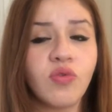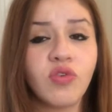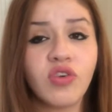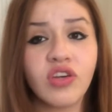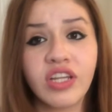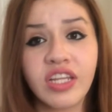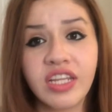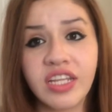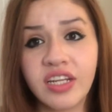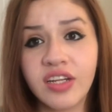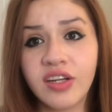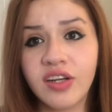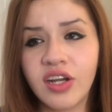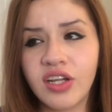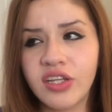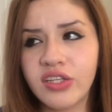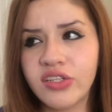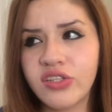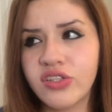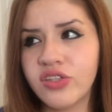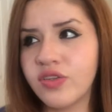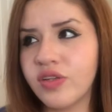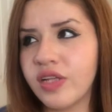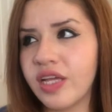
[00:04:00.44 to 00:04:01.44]
for dinner, I
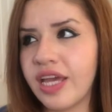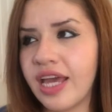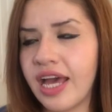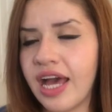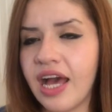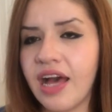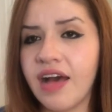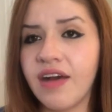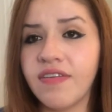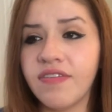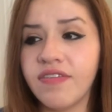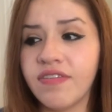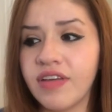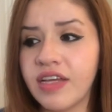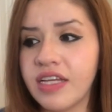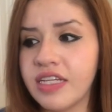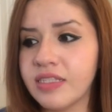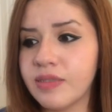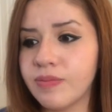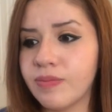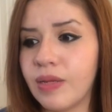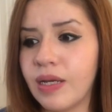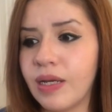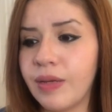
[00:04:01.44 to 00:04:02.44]
usually have,
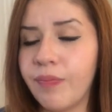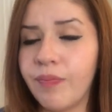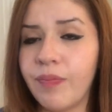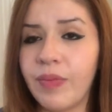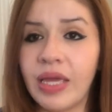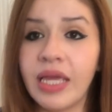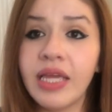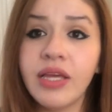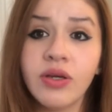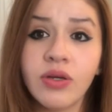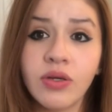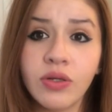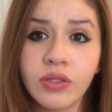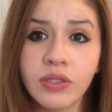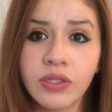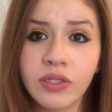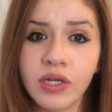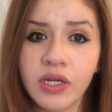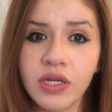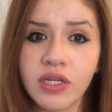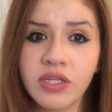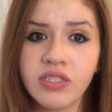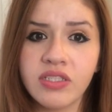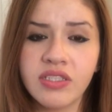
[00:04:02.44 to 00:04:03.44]
as my main
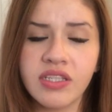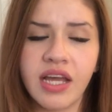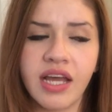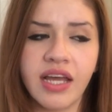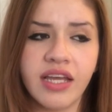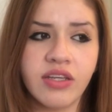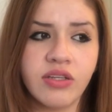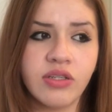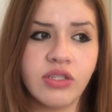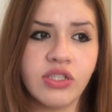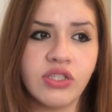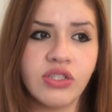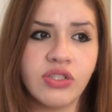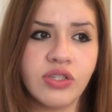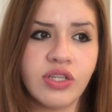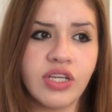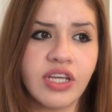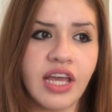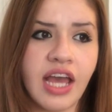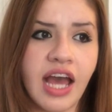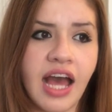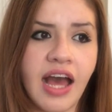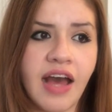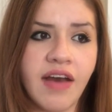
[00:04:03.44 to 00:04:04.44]
course, I
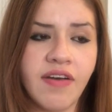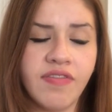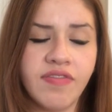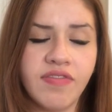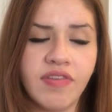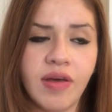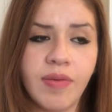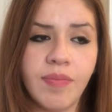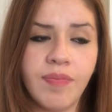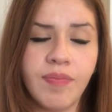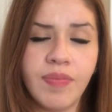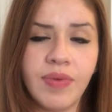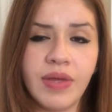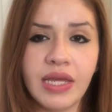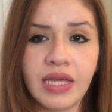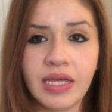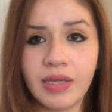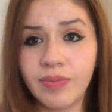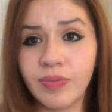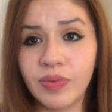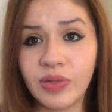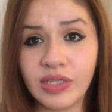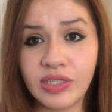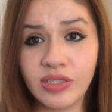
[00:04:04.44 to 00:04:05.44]
usually have a
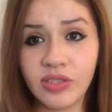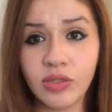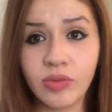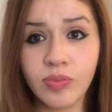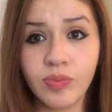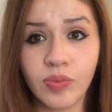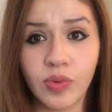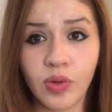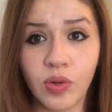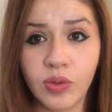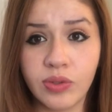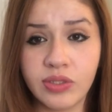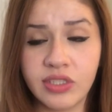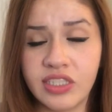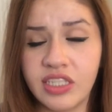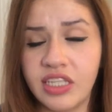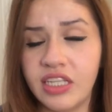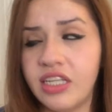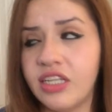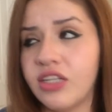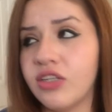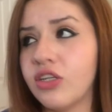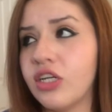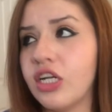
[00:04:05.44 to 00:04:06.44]
big piece of
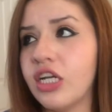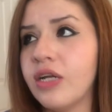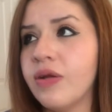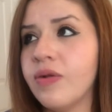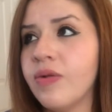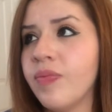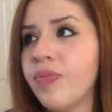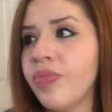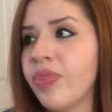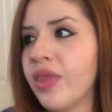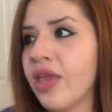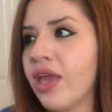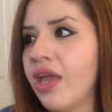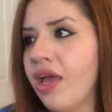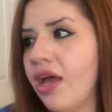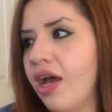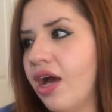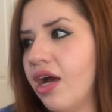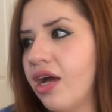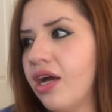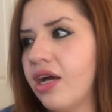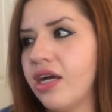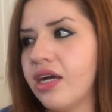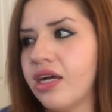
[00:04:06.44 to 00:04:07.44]
protein, or
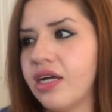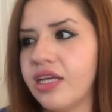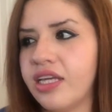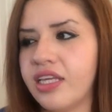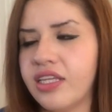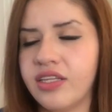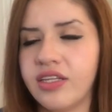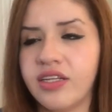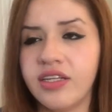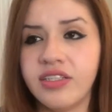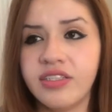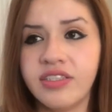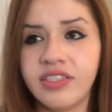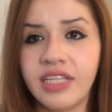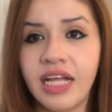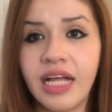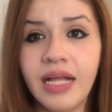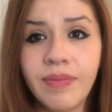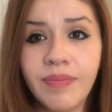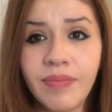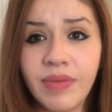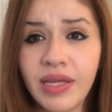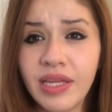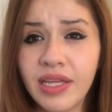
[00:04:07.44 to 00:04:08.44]
either
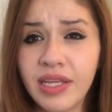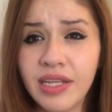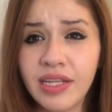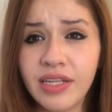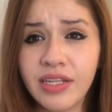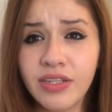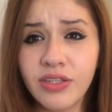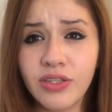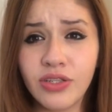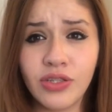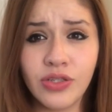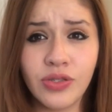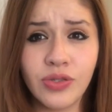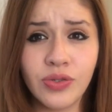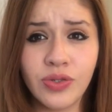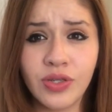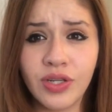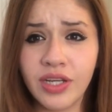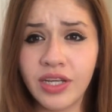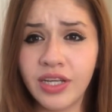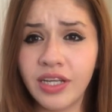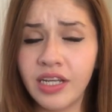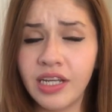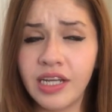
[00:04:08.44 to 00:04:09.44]
salmon,
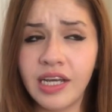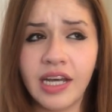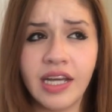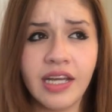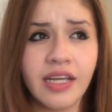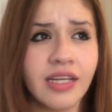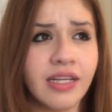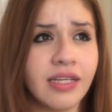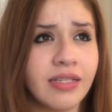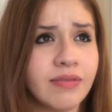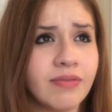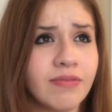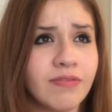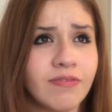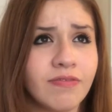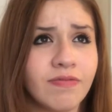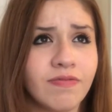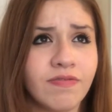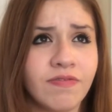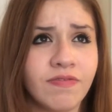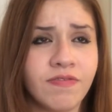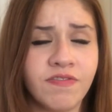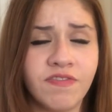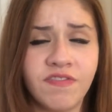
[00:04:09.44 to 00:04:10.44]
tuna,
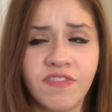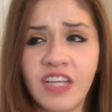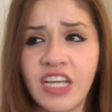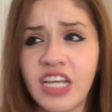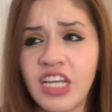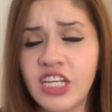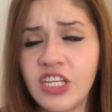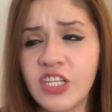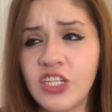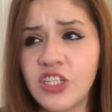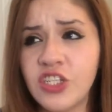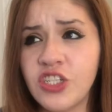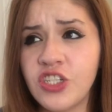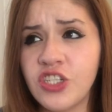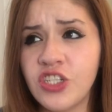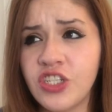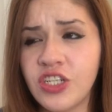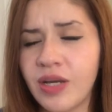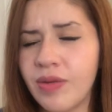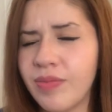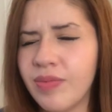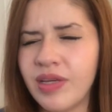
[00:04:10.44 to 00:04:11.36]
fish,